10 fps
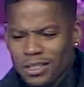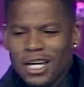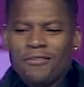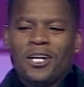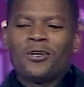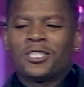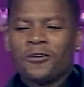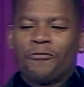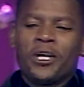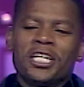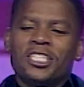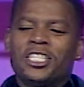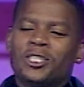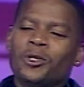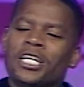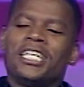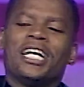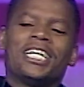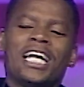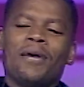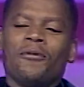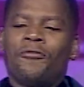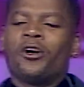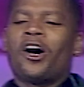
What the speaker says: You ever notice the freak of the shit you done the night before,